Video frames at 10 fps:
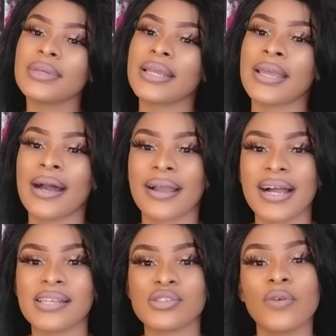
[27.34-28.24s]
Yeah,
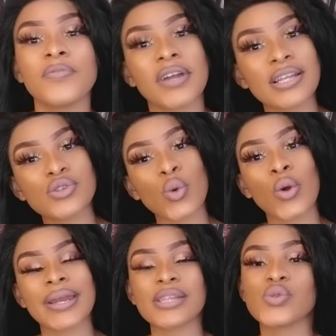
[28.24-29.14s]
guys, don't forget to
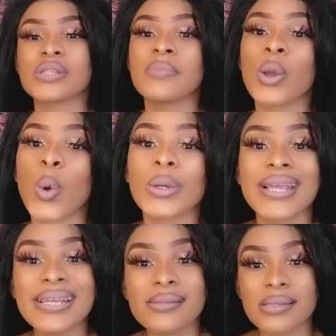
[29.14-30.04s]
connect with me
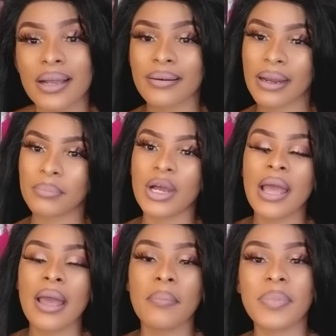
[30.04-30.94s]
on Instagram,
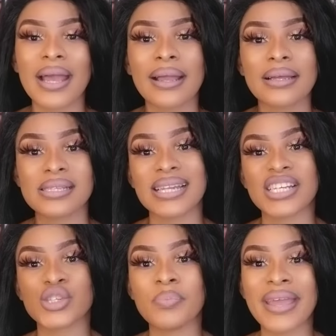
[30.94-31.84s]

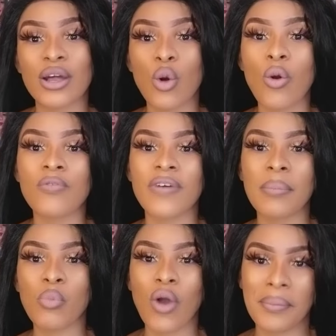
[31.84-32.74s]

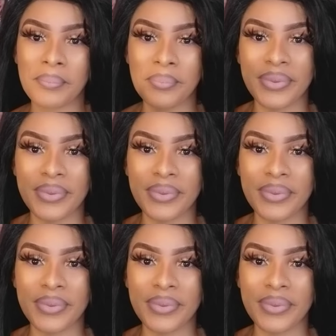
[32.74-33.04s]
Bianca/makeovermoi.